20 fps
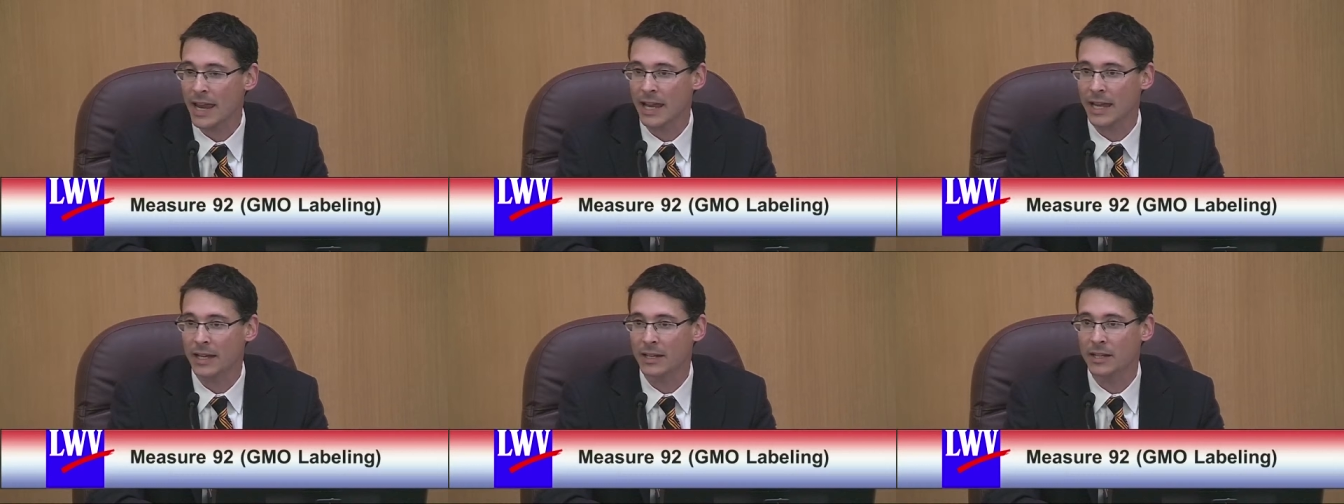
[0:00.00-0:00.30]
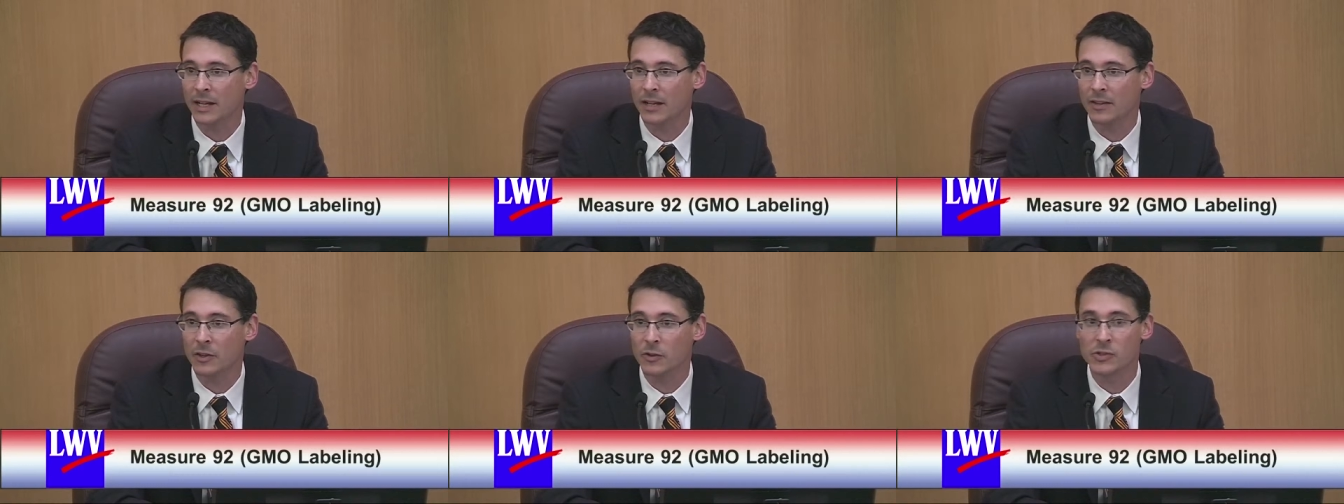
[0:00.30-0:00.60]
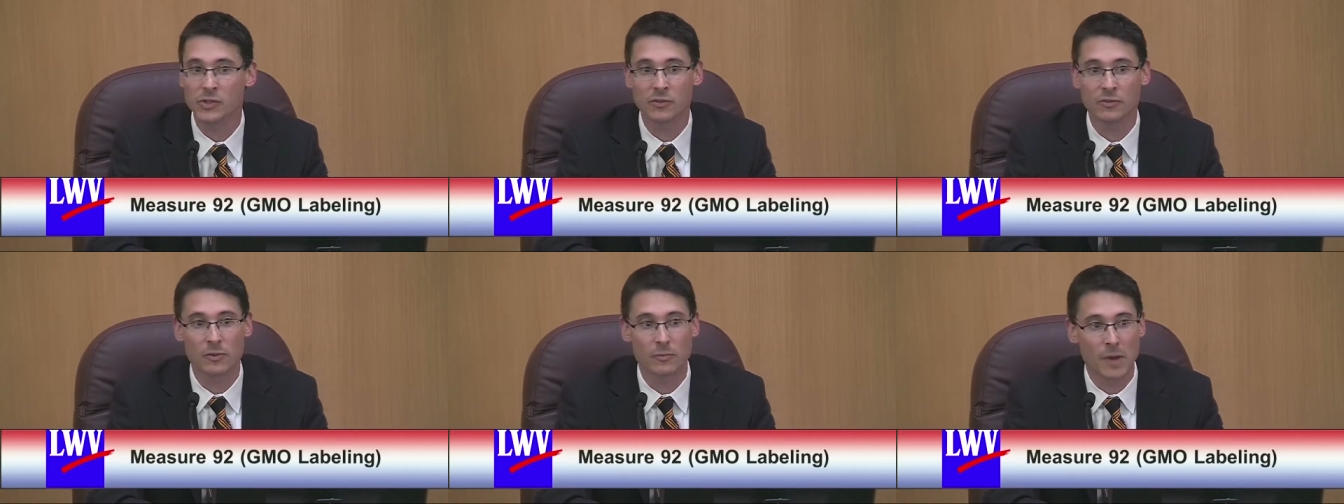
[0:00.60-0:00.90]
and uh,
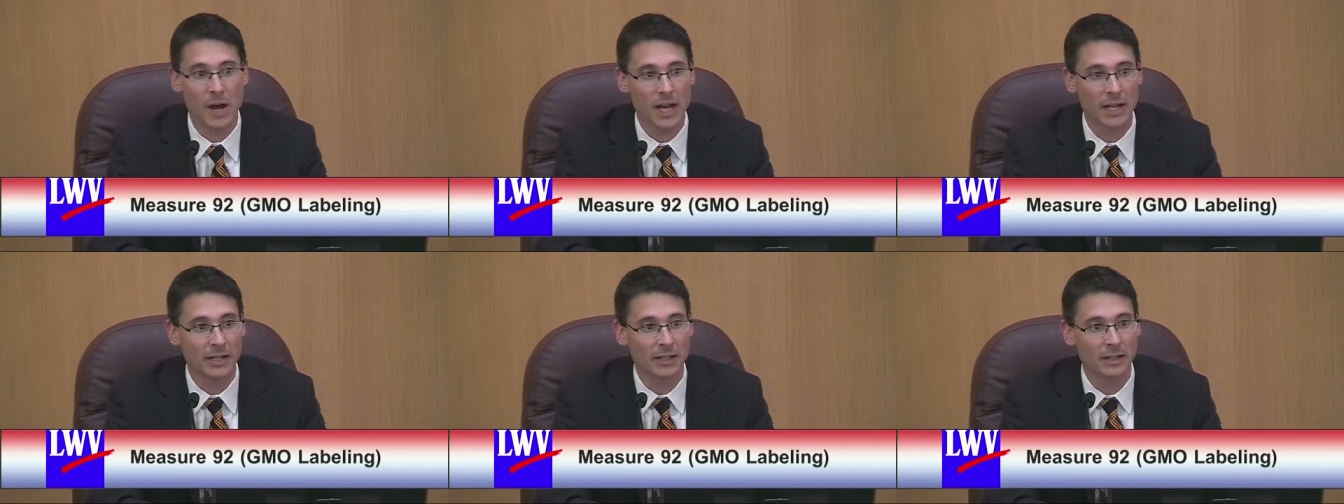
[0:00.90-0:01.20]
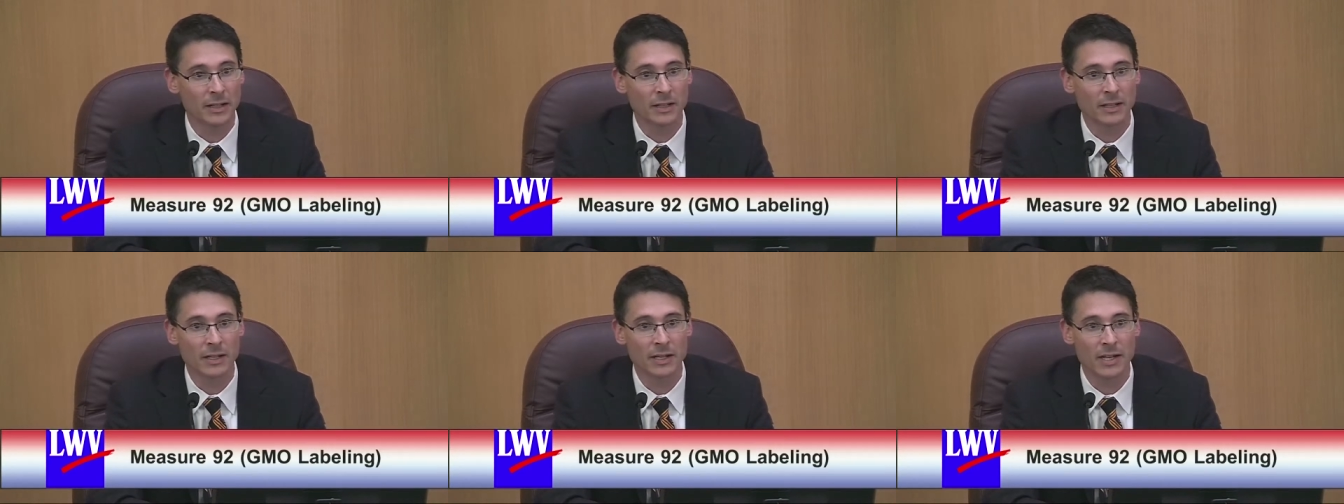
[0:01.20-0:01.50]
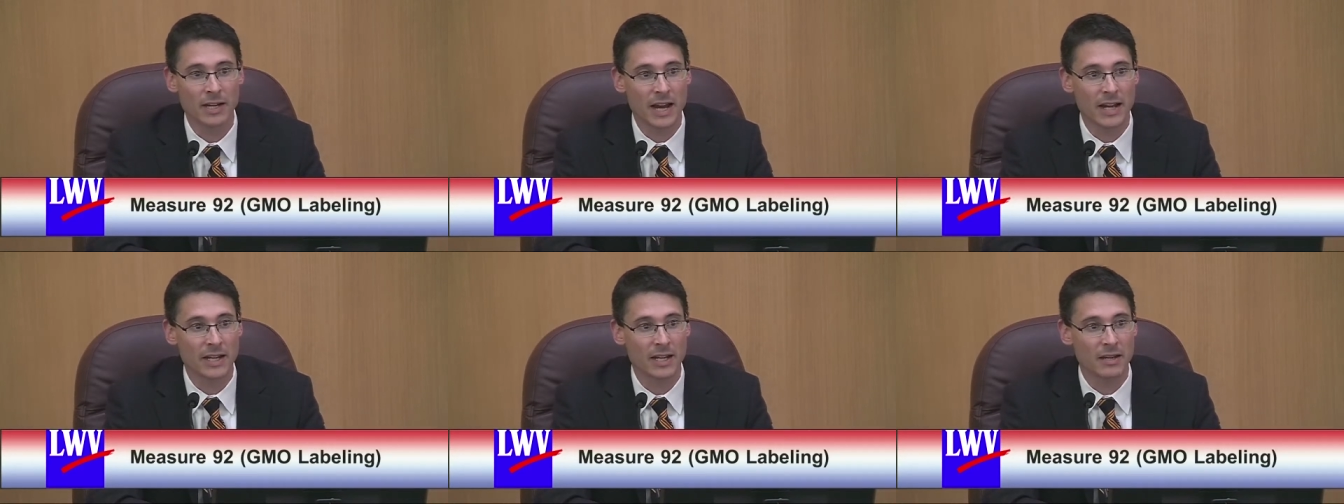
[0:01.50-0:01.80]
those are Vermont,
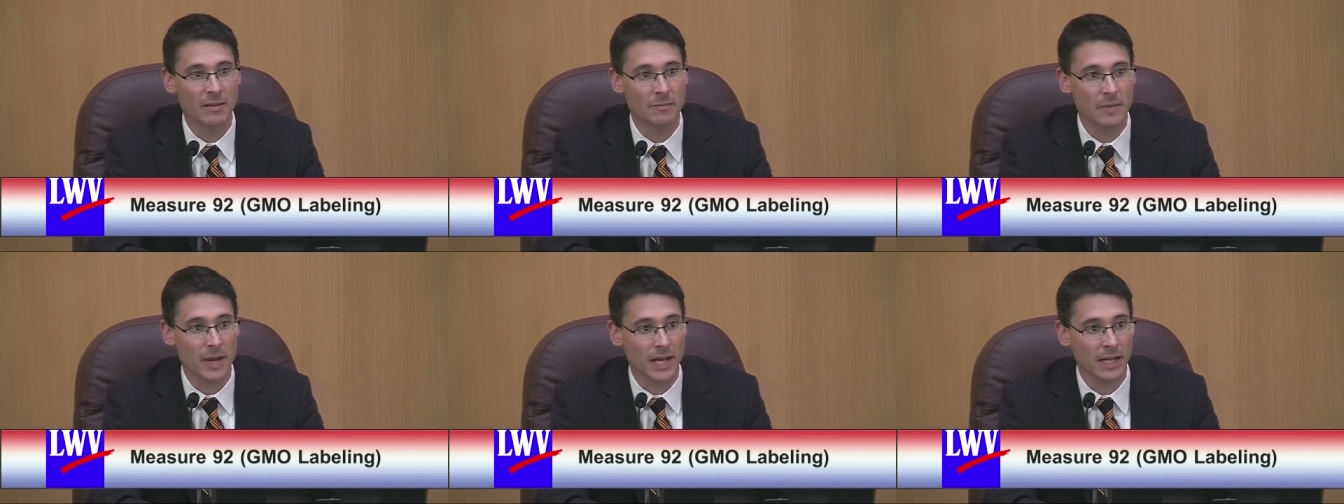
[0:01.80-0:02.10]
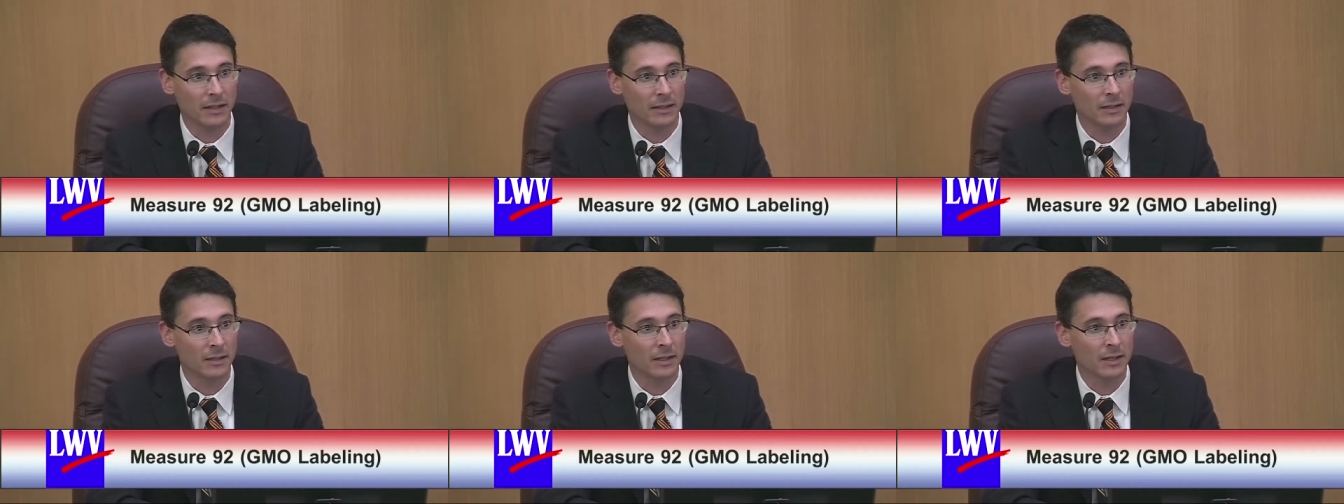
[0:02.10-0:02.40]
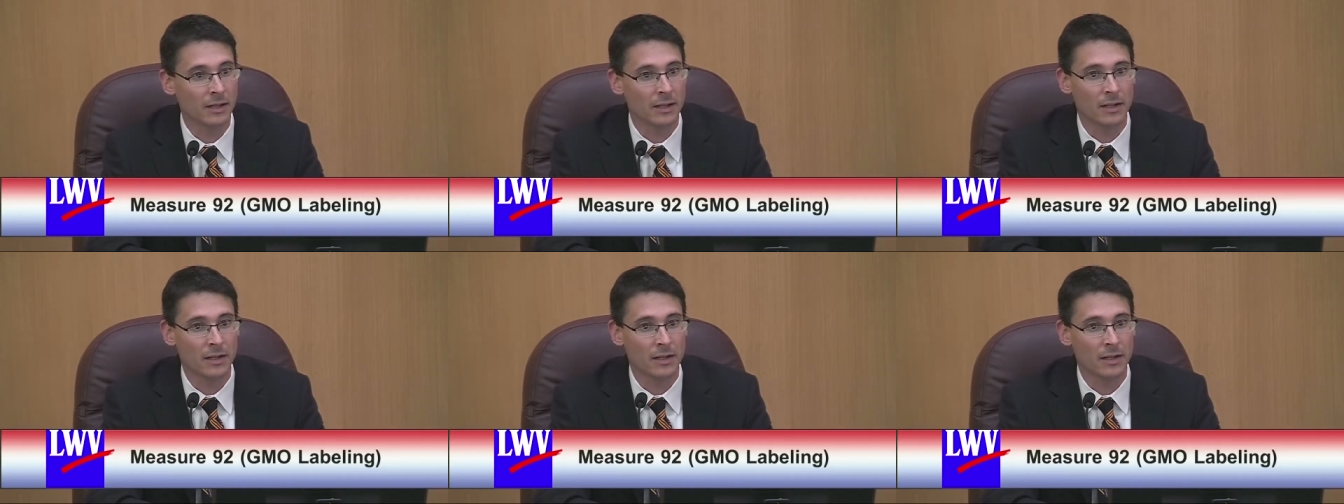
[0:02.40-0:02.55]
Connecticut, and Maine.